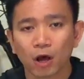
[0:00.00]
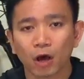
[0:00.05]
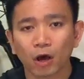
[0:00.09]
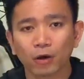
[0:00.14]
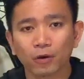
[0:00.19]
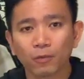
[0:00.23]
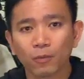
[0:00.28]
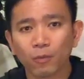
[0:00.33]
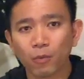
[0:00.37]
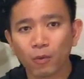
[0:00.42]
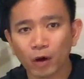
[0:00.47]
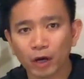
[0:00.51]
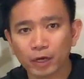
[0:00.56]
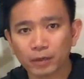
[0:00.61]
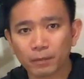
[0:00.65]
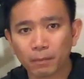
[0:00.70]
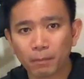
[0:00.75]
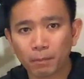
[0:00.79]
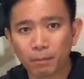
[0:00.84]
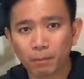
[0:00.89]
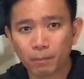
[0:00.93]
on
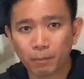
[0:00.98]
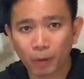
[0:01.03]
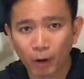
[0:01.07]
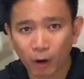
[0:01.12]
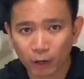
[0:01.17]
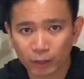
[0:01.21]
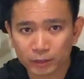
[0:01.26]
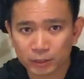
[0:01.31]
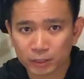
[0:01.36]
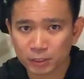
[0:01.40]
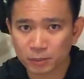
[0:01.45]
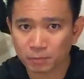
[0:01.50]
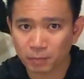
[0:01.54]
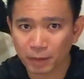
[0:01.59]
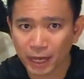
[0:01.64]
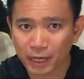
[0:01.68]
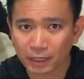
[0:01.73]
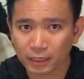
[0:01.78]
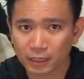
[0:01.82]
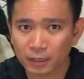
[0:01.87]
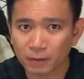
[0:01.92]
what part
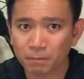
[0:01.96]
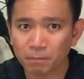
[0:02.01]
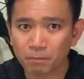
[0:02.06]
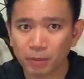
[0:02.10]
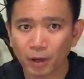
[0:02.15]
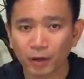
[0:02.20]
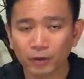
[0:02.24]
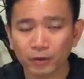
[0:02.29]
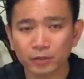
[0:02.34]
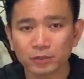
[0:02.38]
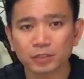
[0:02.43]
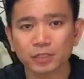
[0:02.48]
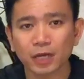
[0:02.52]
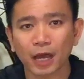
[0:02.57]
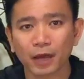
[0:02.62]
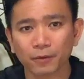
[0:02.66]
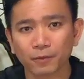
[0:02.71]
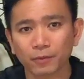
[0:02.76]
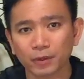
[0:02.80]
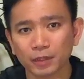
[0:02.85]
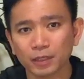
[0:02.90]
spec components I
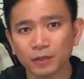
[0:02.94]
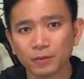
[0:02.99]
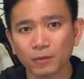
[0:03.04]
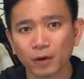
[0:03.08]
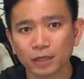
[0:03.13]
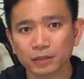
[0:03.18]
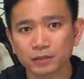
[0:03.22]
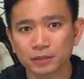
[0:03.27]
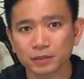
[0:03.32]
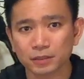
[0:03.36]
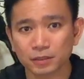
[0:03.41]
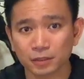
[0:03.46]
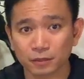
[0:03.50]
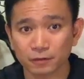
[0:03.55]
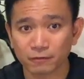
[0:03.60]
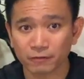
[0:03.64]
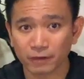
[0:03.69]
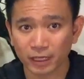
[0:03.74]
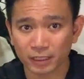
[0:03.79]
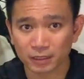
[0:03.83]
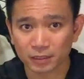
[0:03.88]
really wanted to
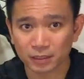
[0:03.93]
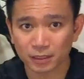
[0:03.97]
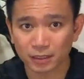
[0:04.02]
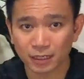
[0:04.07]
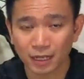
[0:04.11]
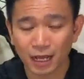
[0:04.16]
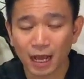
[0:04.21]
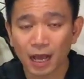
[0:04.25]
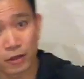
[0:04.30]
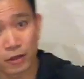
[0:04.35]
invest in,